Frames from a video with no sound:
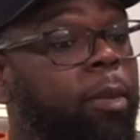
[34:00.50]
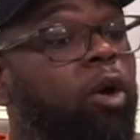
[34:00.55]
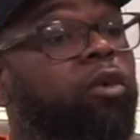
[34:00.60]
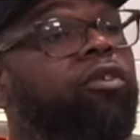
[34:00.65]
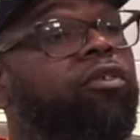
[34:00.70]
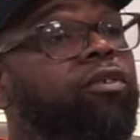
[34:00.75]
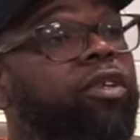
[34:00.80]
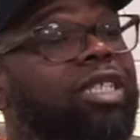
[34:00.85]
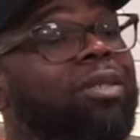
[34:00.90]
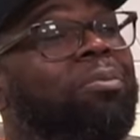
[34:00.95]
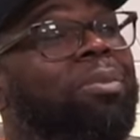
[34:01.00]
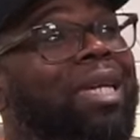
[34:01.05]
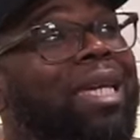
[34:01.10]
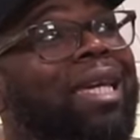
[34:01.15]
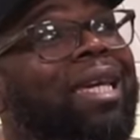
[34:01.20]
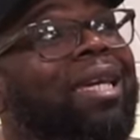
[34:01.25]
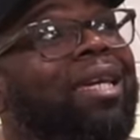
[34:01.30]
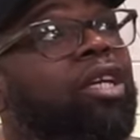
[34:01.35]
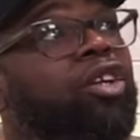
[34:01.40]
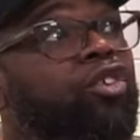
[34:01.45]
both of us
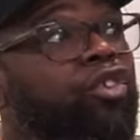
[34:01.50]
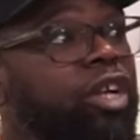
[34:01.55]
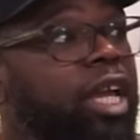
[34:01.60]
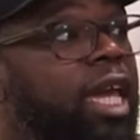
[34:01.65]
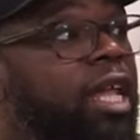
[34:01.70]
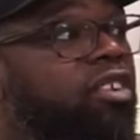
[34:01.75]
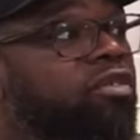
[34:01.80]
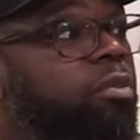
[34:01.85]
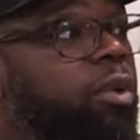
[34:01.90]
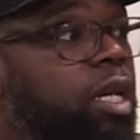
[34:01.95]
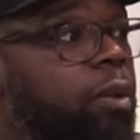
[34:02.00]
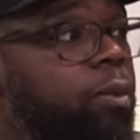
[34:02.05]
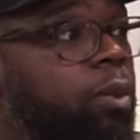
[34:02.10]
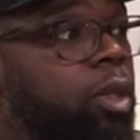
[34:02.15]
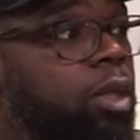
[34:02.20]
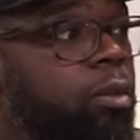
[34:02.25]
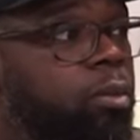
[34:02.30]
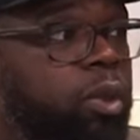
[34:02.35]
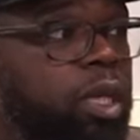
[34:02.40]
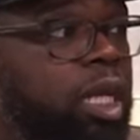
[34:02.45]
being creative people
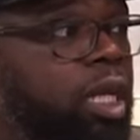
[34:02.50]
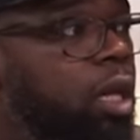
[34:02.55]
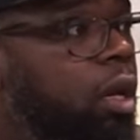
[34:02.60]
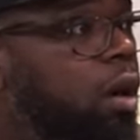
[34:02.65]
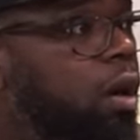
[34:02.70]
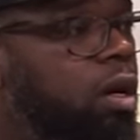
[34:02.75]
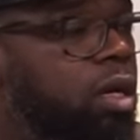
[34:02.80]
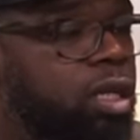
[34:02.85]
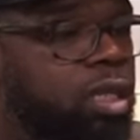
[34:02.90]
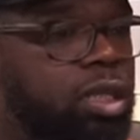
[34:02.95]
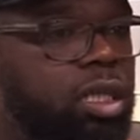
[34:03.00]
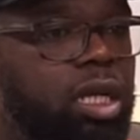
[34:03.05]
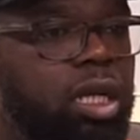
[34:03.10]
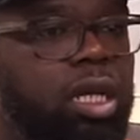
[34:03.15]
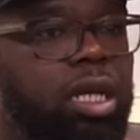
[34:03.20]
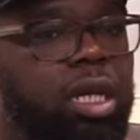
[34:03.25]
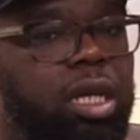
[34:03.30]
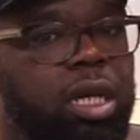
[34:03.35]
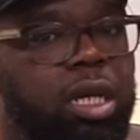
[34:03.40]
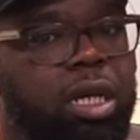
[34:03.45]
and being artists,
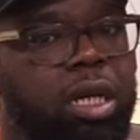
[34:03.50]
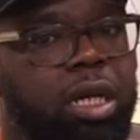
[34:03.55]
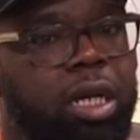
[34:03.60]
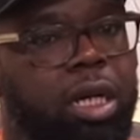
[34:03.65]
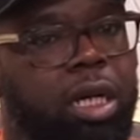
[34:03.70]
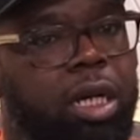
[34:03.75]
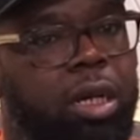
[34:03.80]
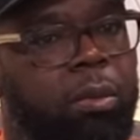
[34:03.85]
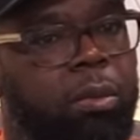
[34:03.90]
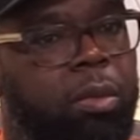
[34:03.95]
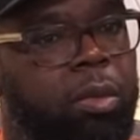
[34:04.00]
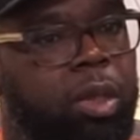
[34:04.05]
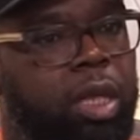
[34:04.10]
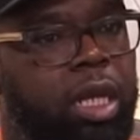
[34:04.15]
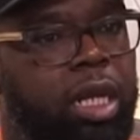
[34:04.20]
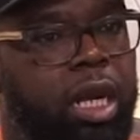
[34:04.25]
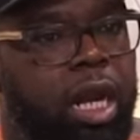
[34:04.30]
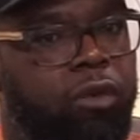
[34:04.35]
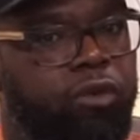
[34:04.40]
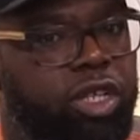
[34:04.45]
yes, um,
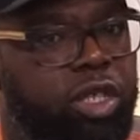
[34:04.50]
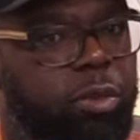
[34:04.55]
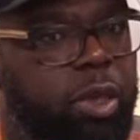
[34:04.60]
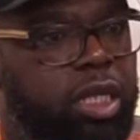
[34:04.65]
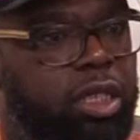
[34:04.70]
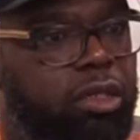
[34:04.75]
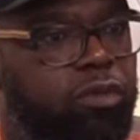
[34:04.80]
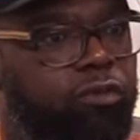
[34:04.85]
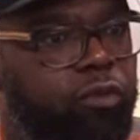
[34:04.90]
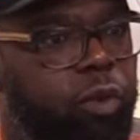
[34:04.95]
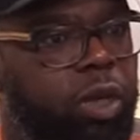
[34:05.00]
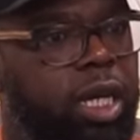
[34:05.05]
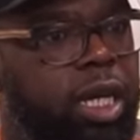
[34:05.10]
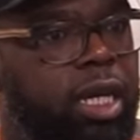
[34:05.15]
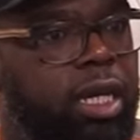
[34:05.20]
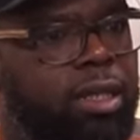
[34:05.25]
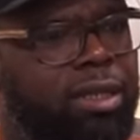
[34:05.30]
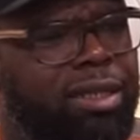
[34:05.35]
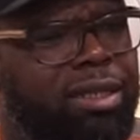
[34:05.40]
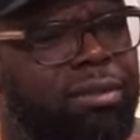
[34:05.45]
in our respective
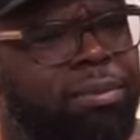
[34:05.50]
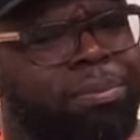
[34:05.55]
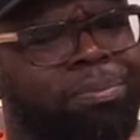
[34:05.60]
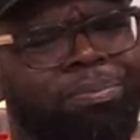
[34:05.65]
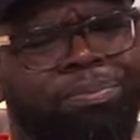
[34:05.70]
ways.